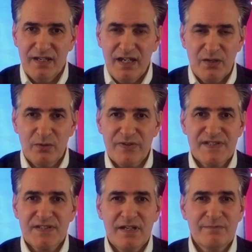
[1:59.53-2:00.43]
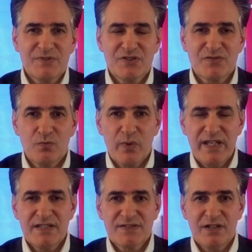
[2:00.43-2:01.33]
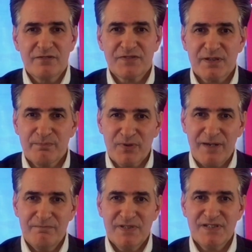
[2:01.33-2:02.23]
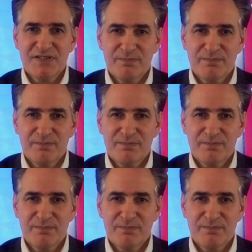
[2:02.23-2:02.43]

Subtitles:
And all this comes just weeks after the Prime Minister